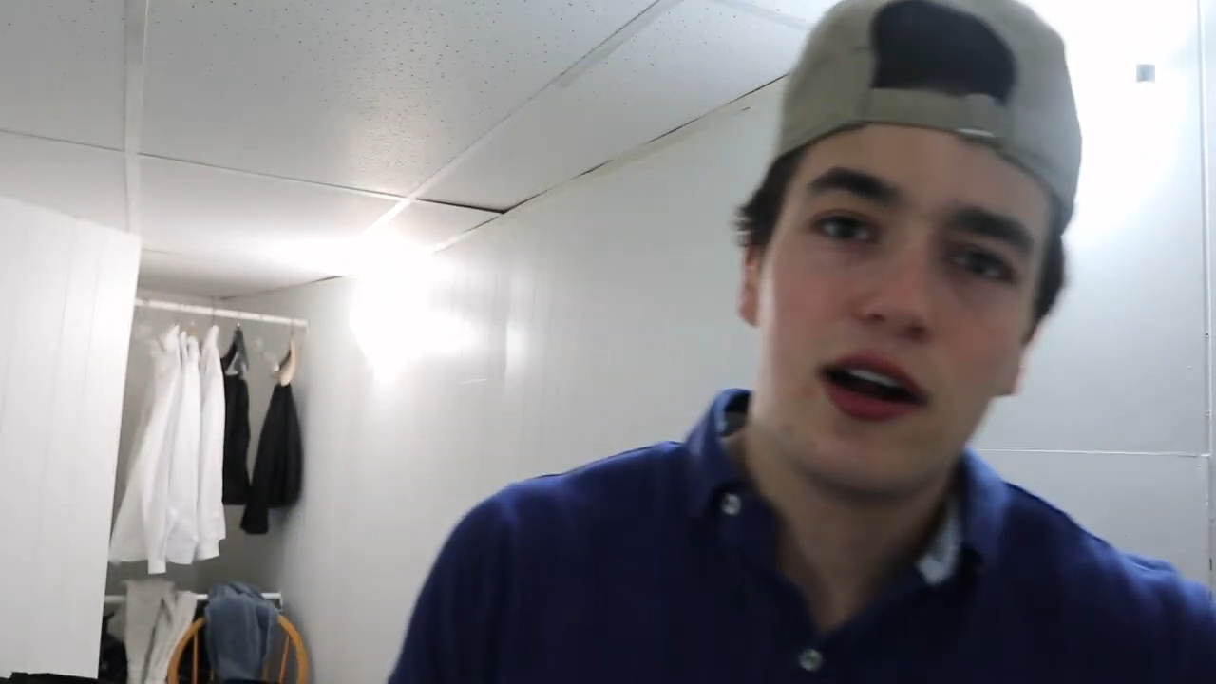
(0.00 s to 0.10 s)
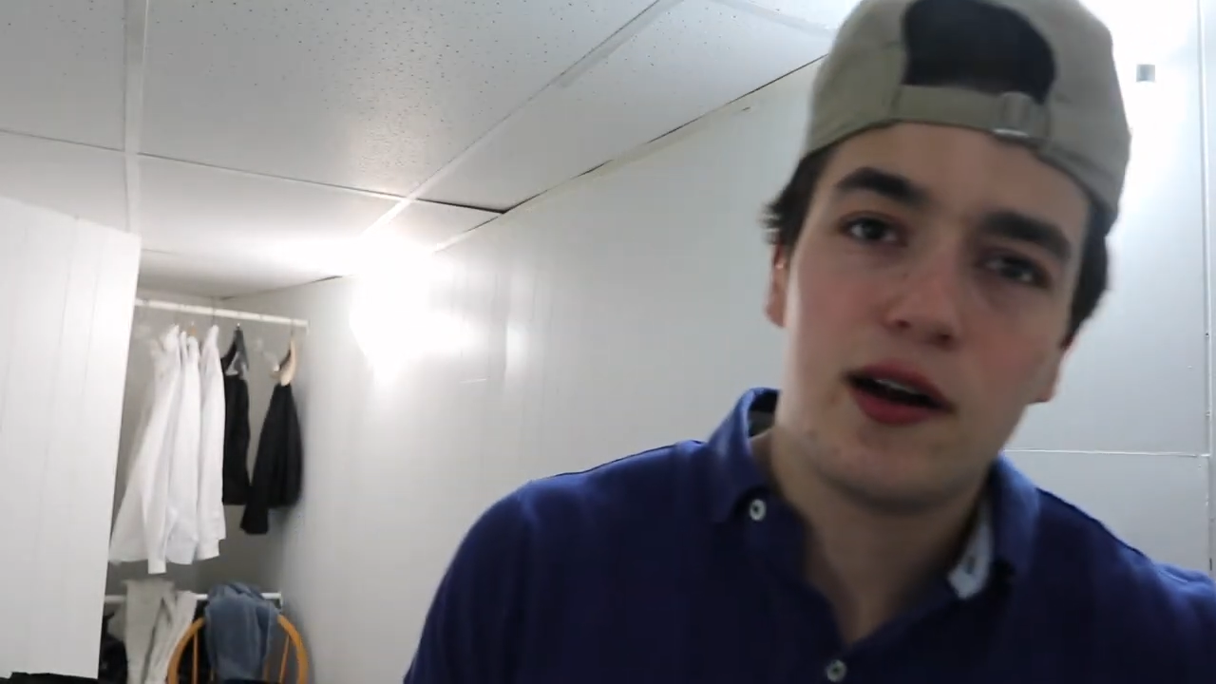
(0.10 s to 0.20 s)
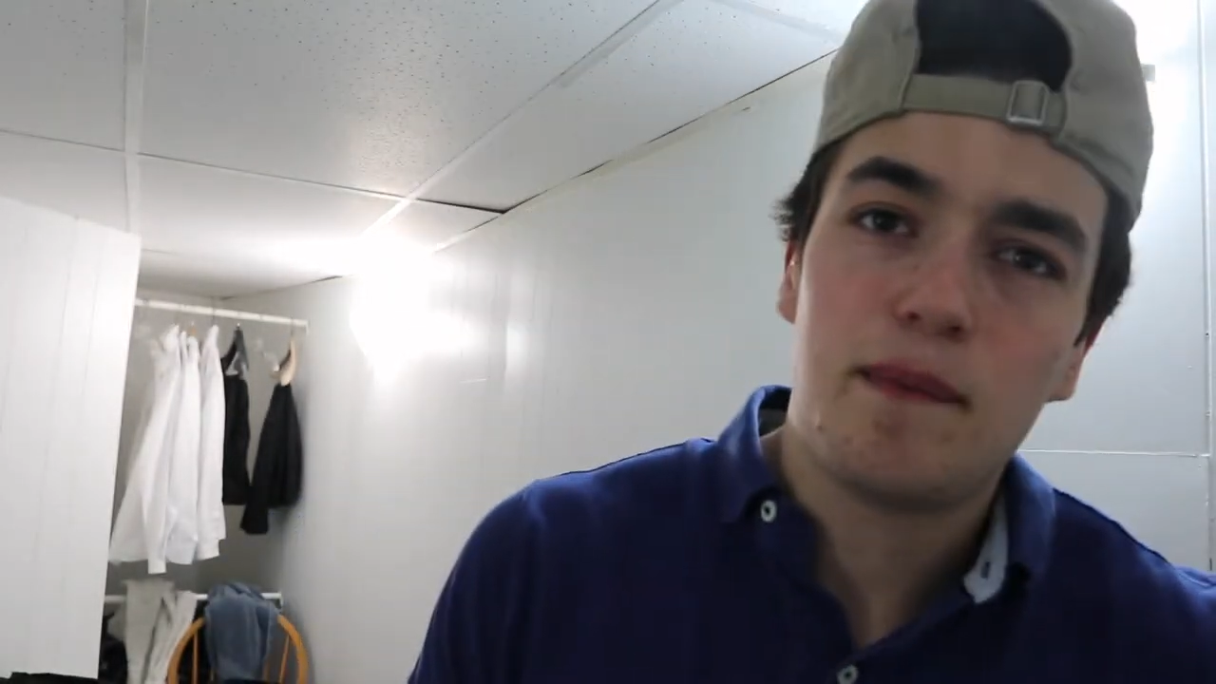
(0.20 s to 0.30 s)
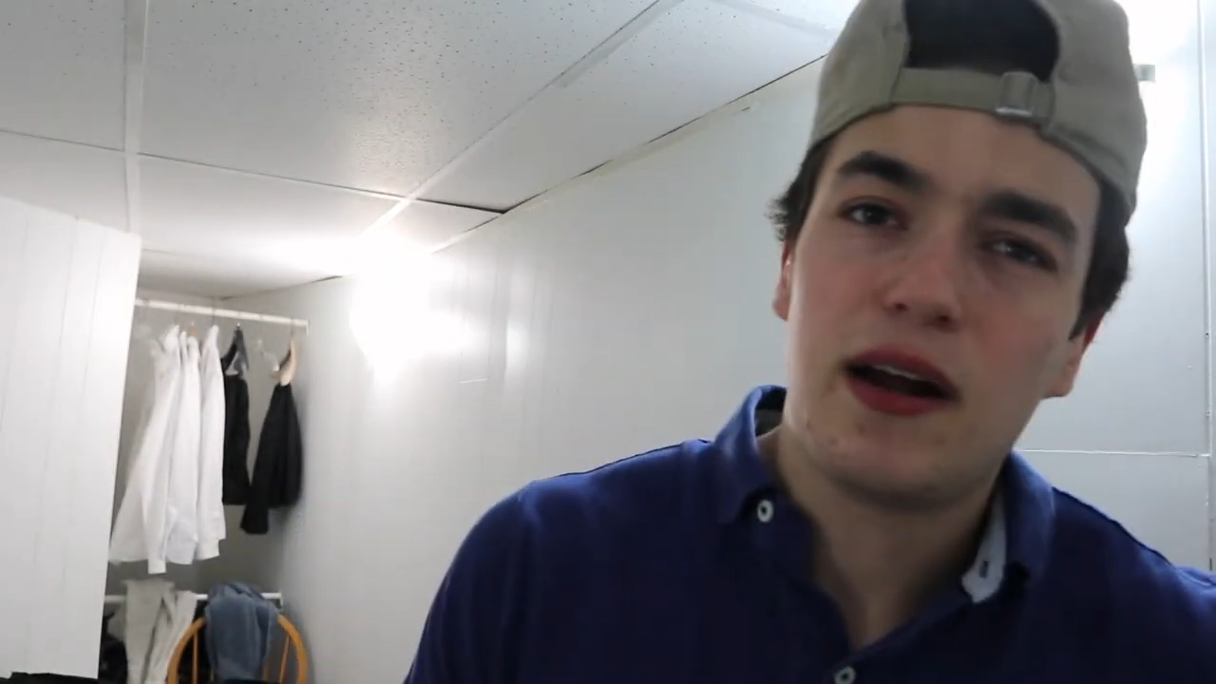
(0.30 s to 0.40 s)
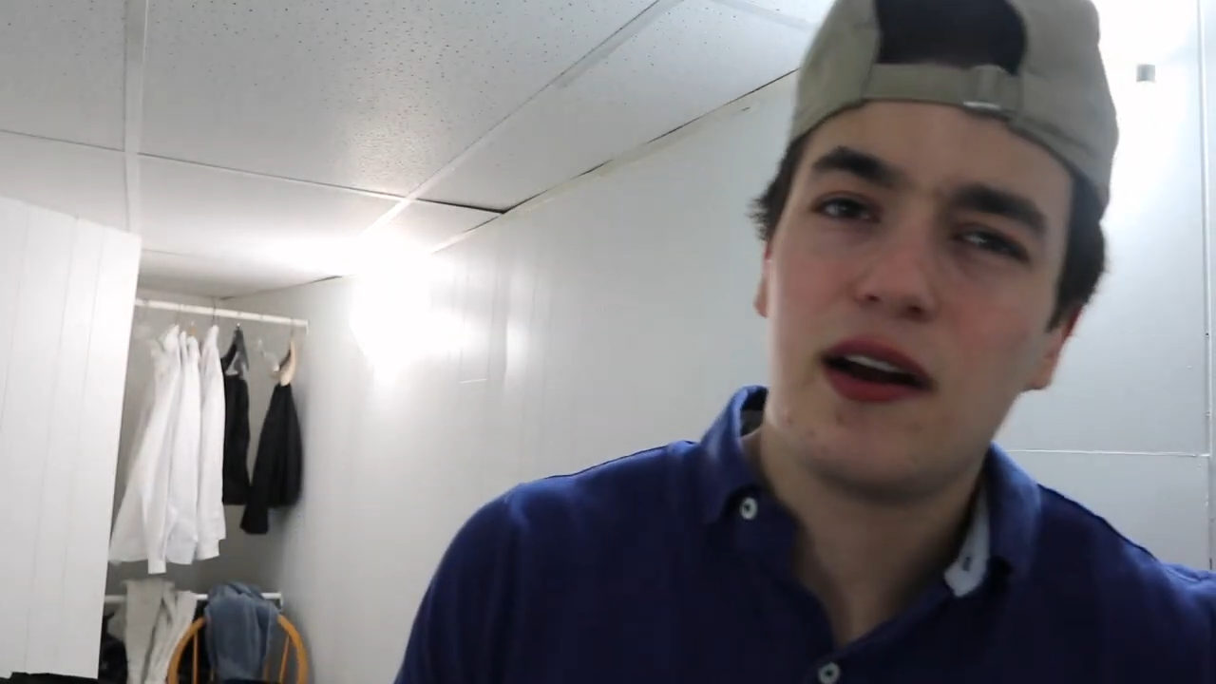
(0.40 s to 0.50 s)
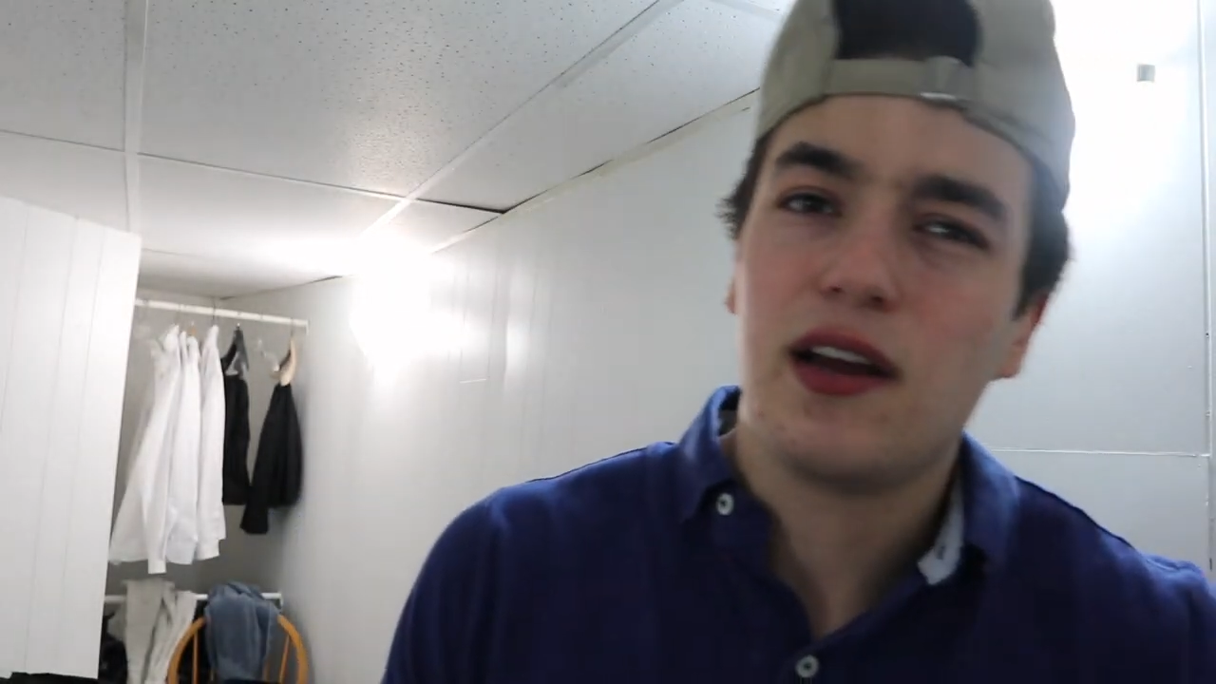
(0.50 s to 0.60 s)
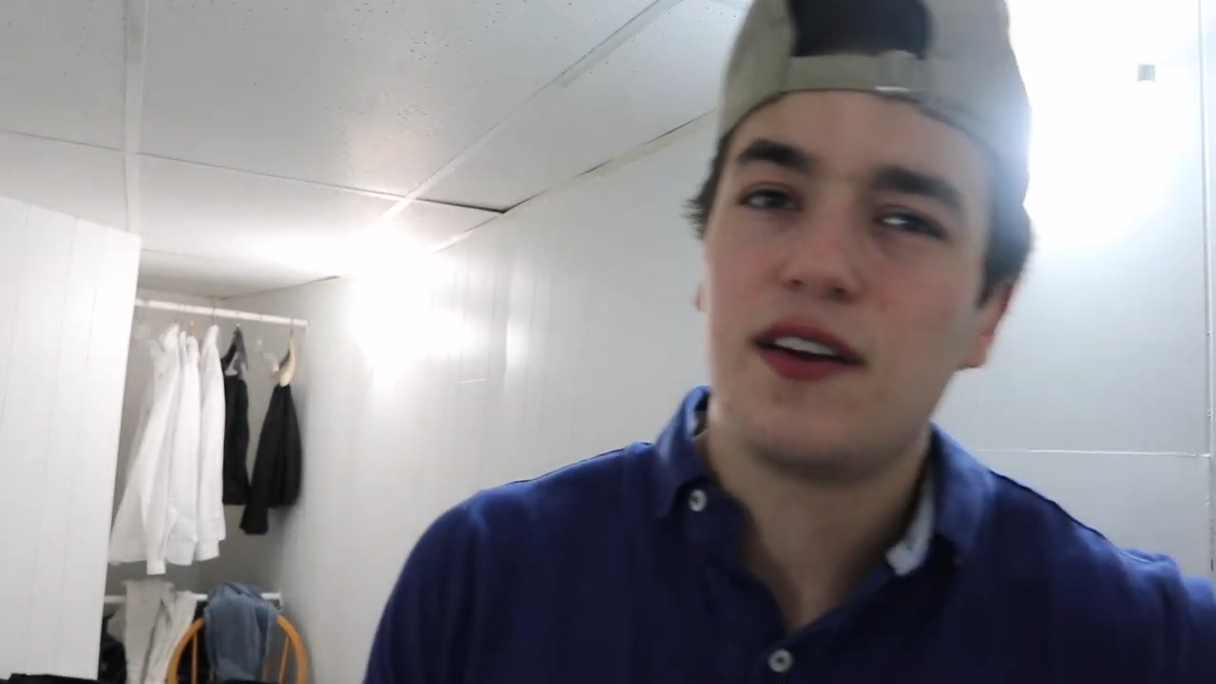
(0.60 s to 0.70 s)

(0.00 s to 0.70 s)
out of bed at